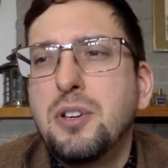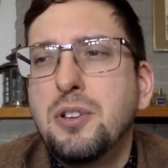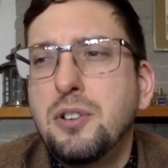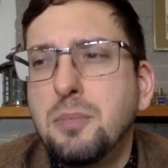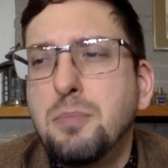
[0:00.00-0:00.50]
You
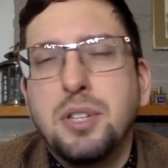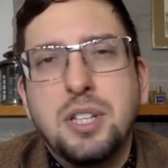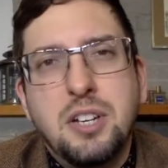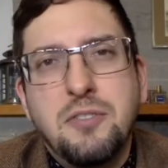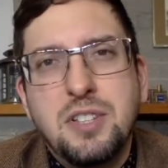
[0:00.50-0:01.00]
could pull
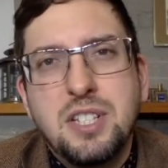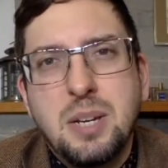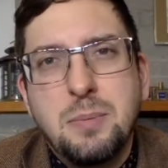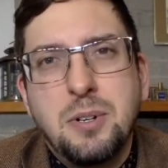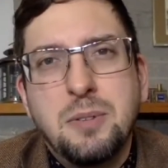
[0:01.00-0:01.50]
it off in
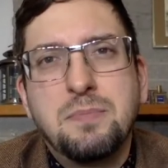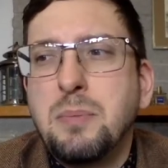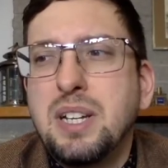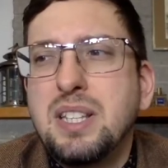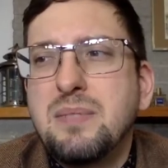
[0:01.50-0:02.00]
summer,
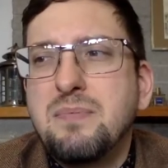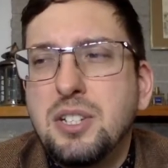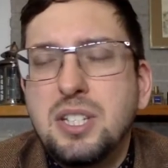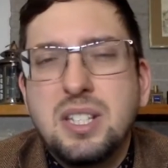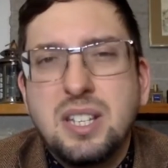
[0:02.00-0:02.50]
but it's
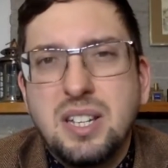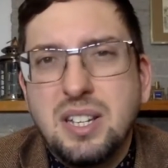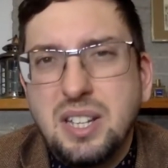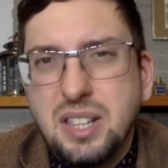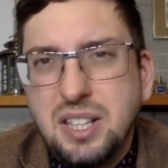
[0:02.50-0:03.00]
just
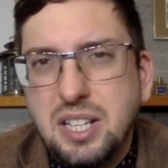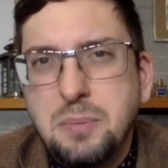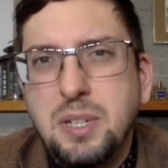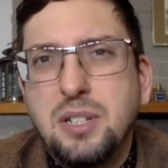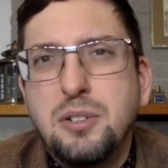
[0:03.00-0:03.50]
a little
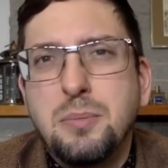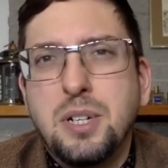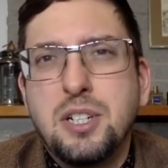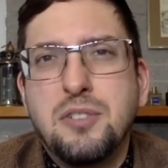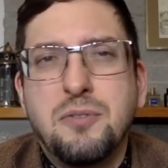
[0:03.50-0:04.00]
bit too
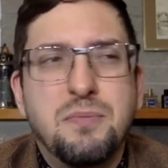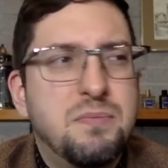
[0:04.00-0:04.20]
much